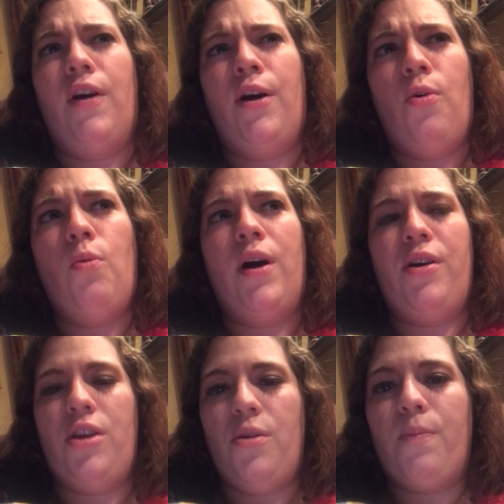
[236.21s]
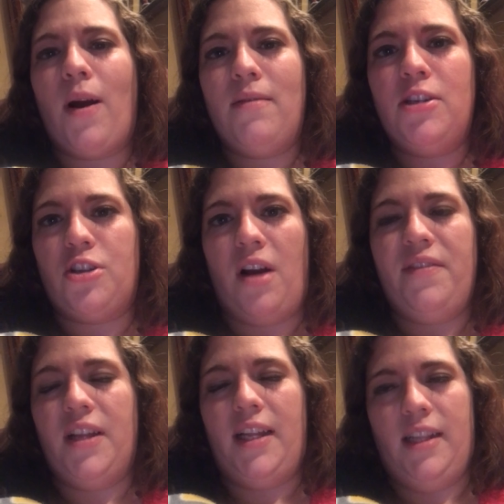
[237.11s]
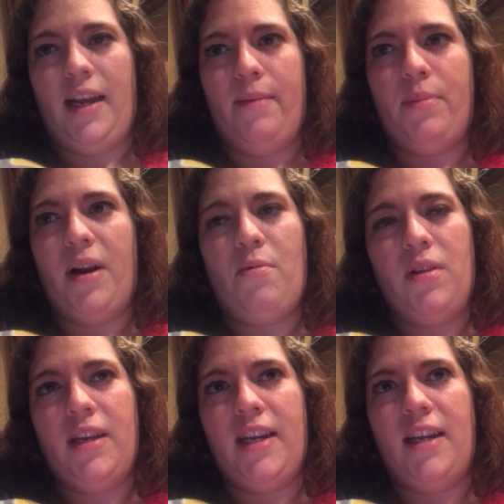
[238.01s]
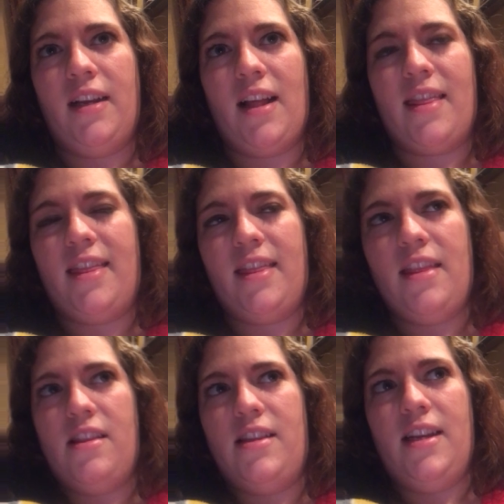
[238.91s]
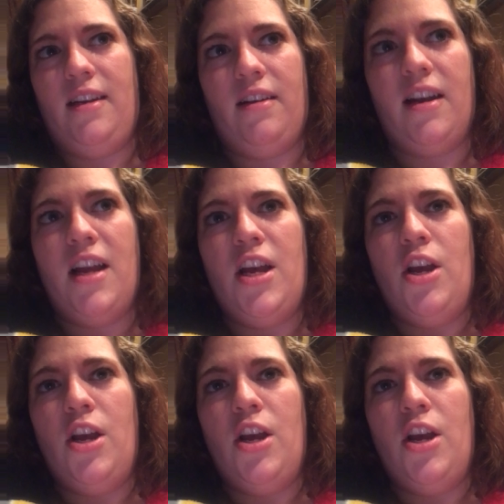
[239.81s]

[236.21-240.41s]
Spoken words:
oh well, you probably just ovulated late, but I really didn't.